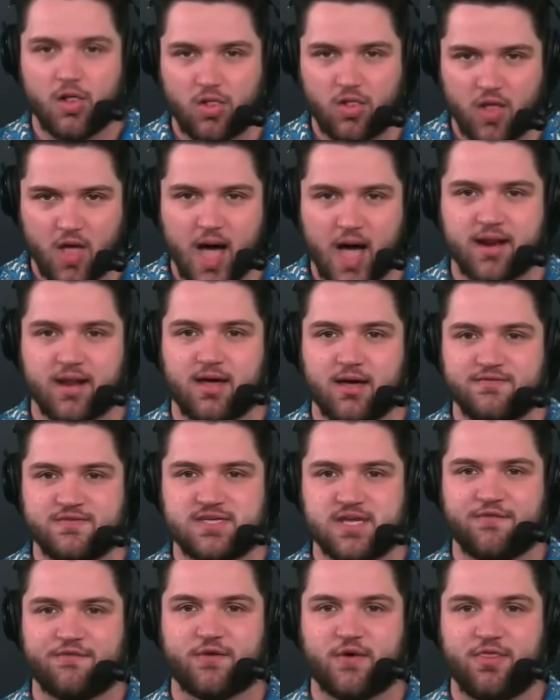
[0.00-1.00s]
lot of
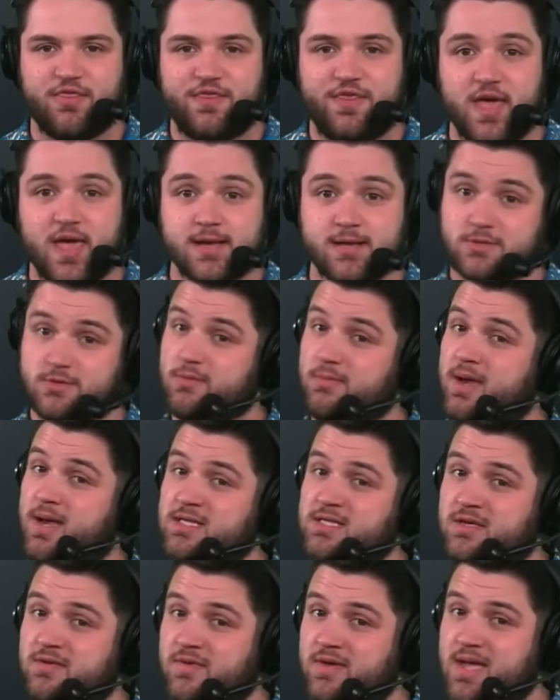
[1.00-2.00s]
different things. Reminds
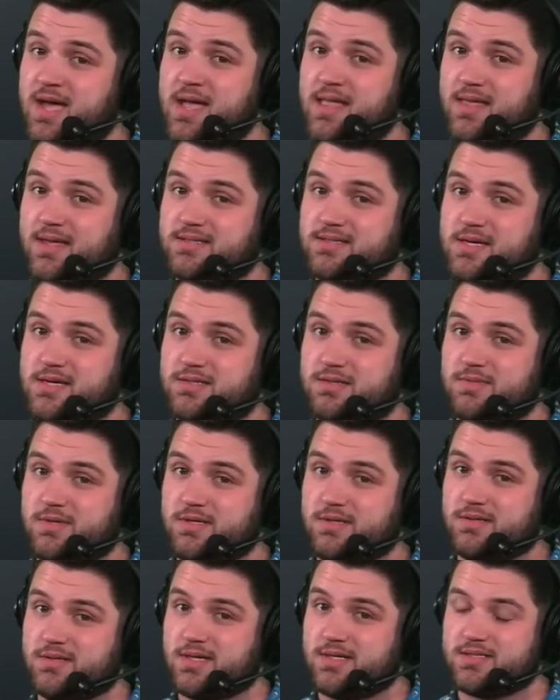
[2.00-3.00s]
you of a guy like Taysom
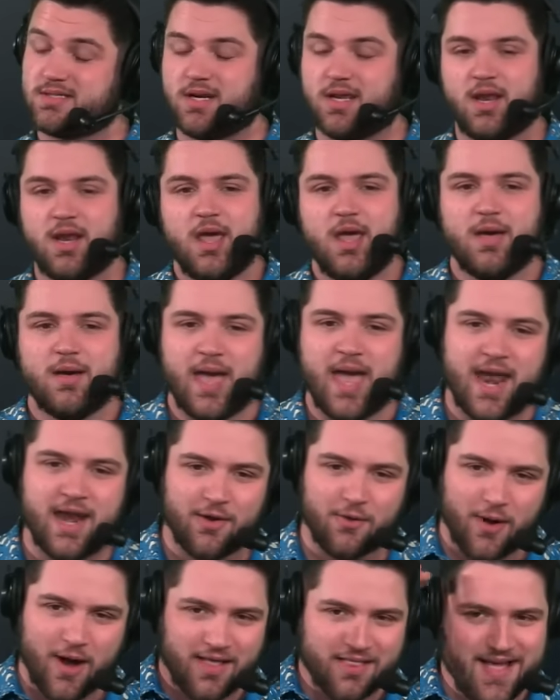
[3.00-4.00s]
Hill, doesn't it?
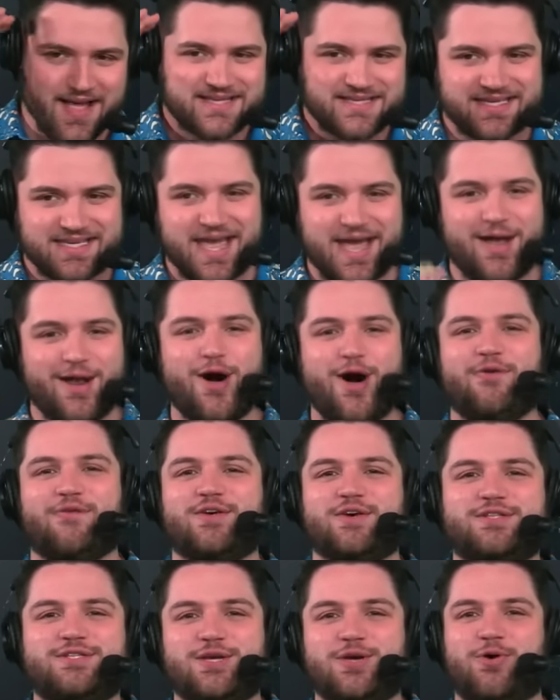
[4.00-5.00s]
Anyway, let's get
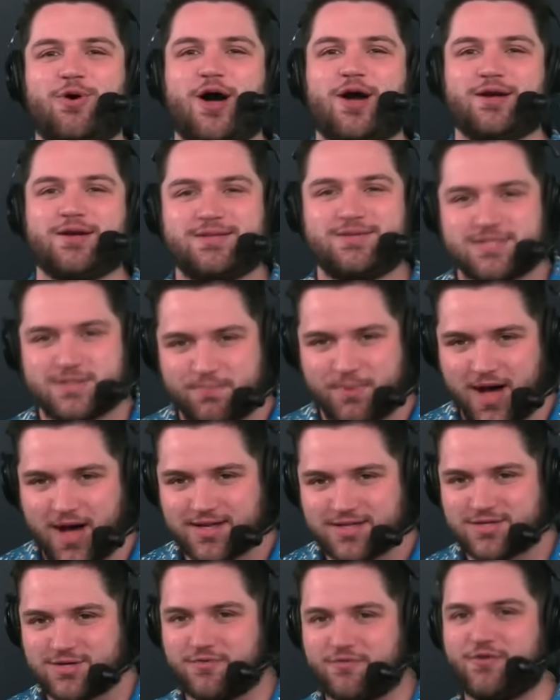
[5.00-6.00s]
over to our
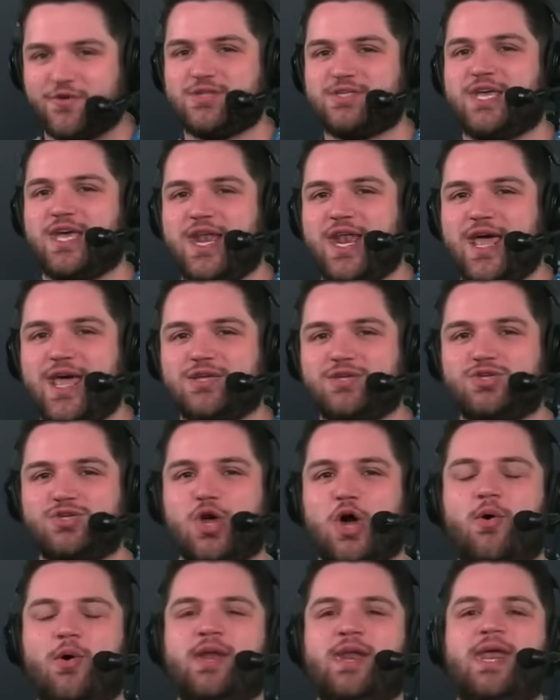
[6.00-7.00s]
sponsor for today's
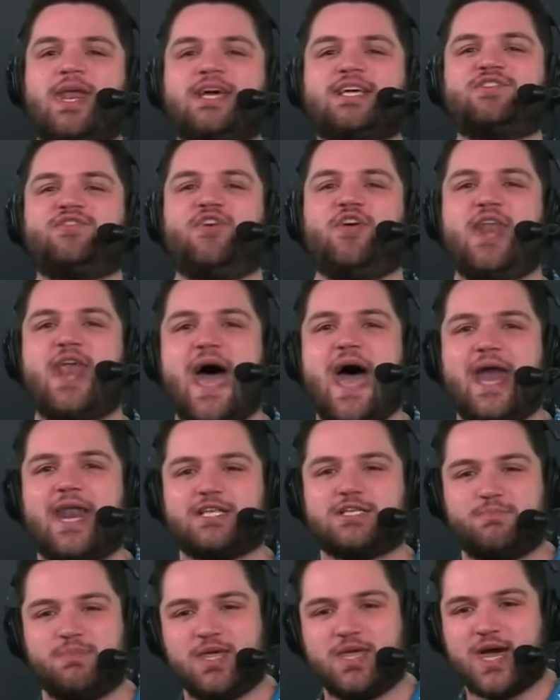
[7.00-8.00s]
show, and it is
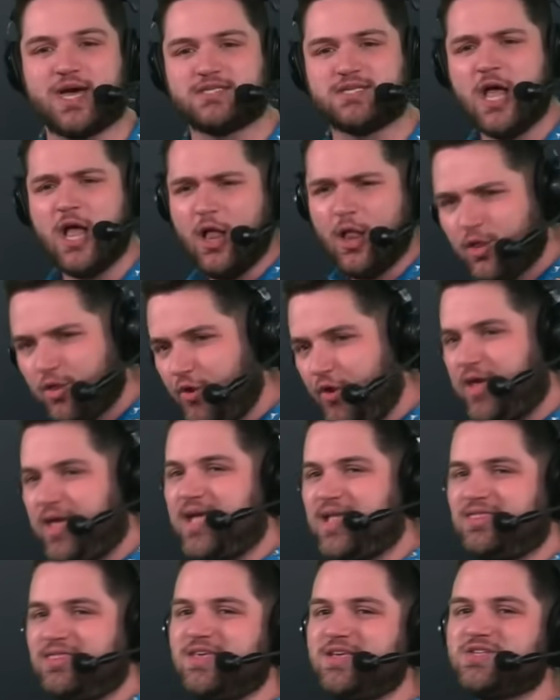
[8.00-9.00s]
Fanatics, because look
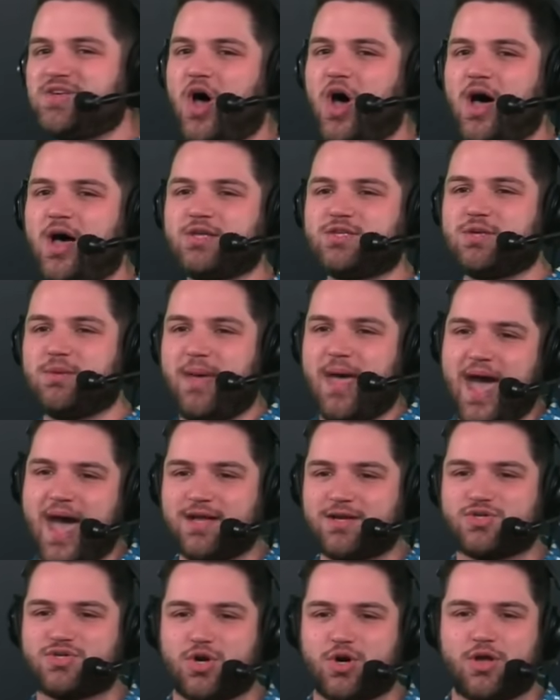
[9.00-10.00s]
at this awesome
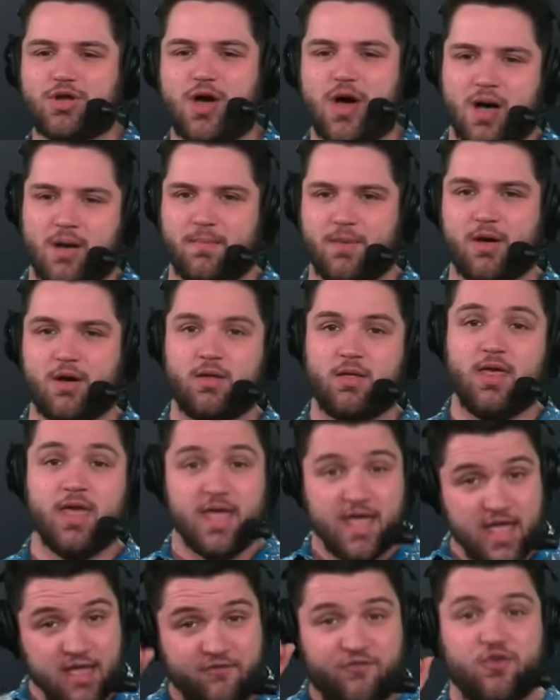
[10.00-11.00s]
hat shirt combo.
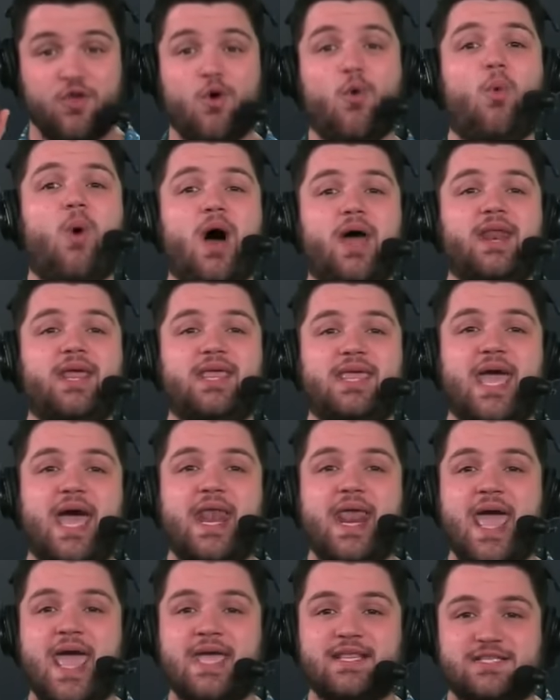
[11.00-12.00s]
If you want to get
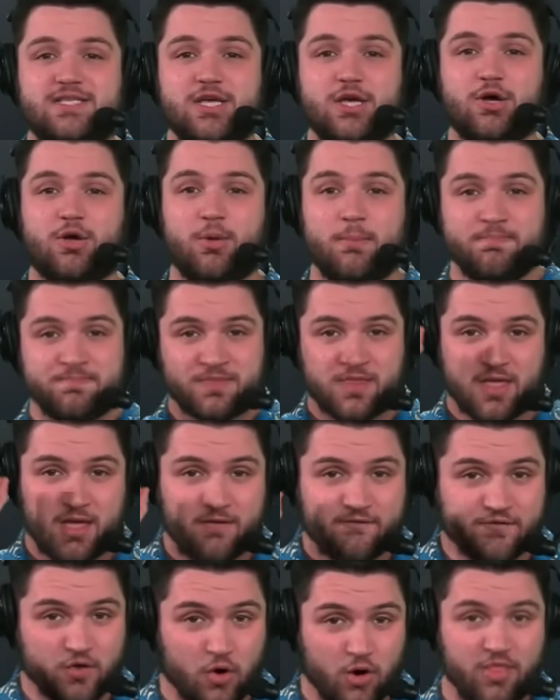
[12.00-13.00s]
a deal
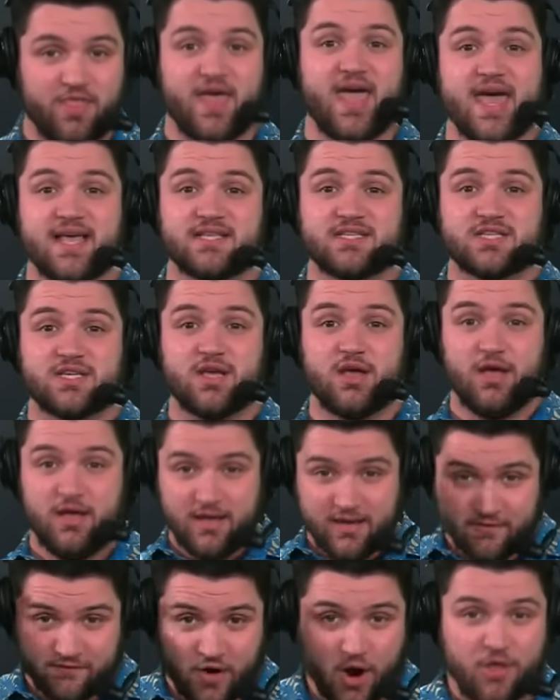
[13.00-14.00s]
for this,
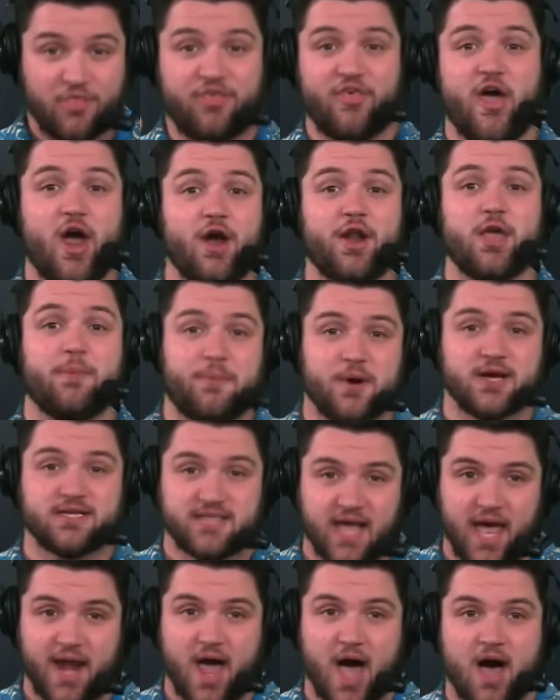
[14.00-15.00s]
for
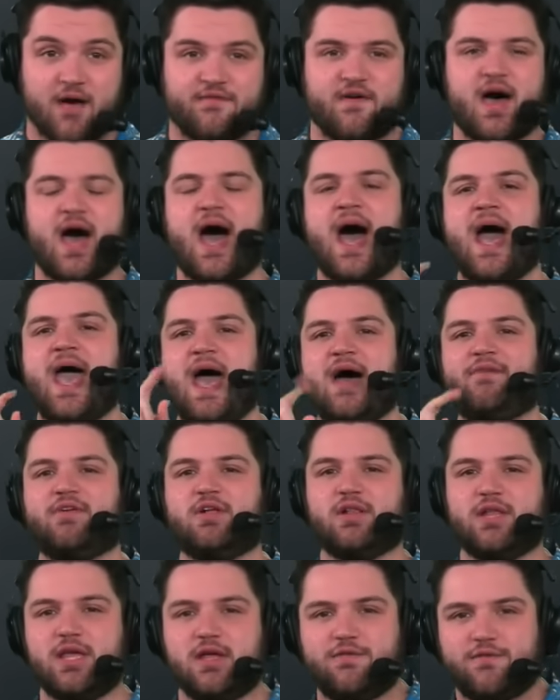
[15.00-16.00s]
30% off, I have a
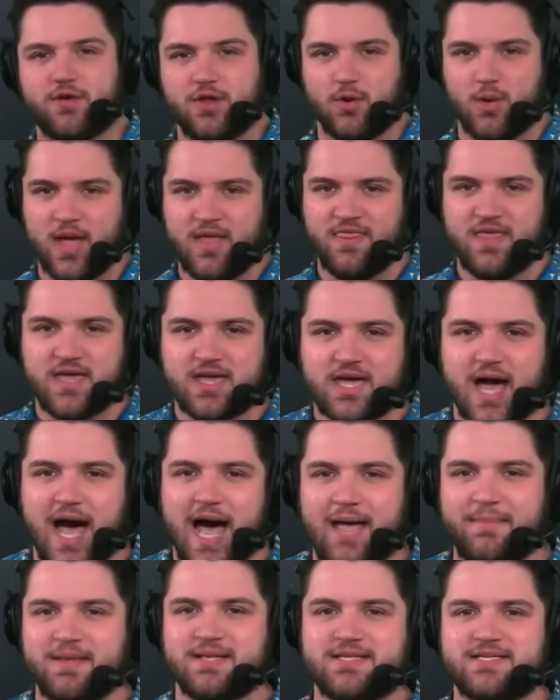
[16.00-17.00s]
link for you in the
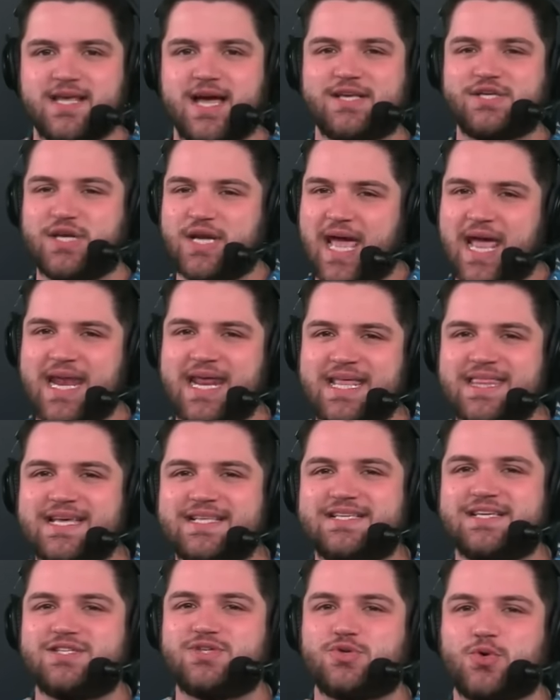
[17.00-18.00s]
comment section and in the
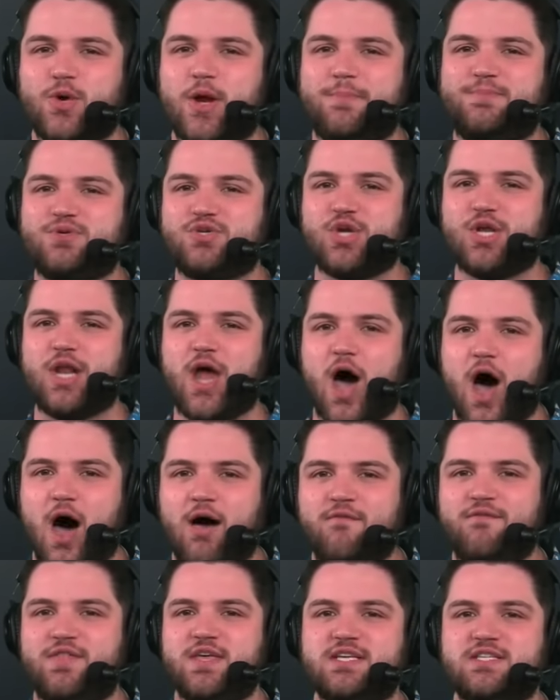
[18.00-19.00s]
description
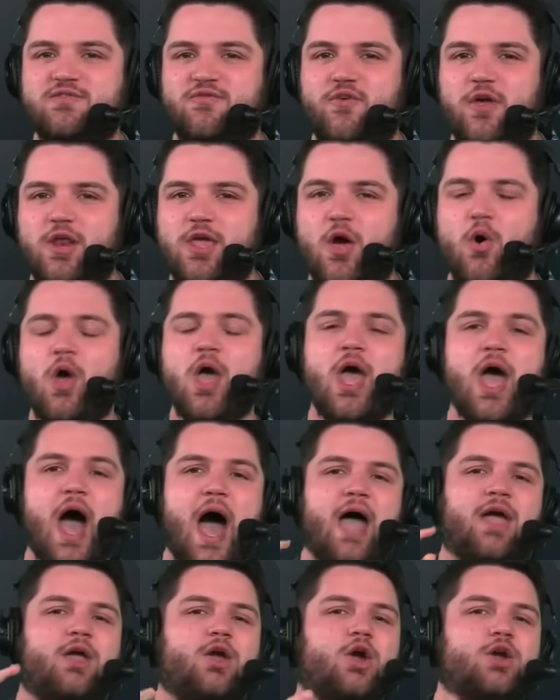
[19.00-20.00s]
of this video.
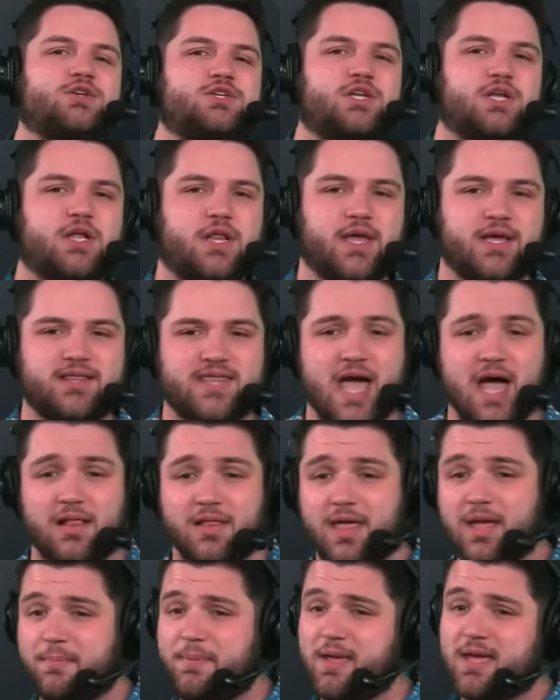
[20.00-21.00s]
I encourage you to click that
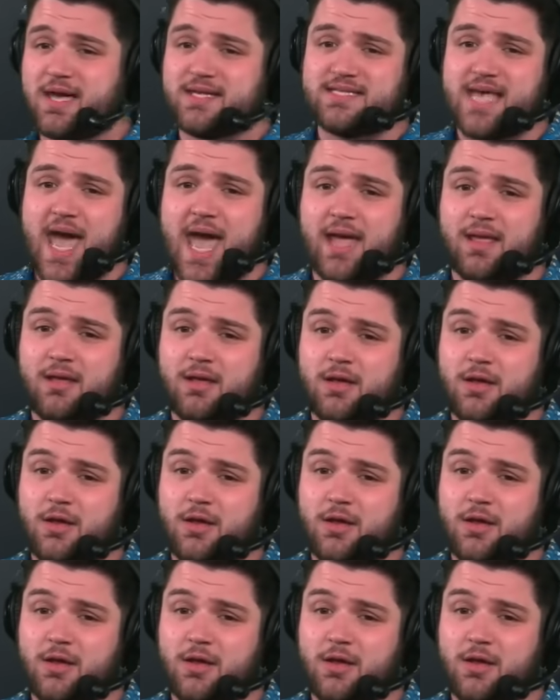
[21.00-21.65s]
link because, hey,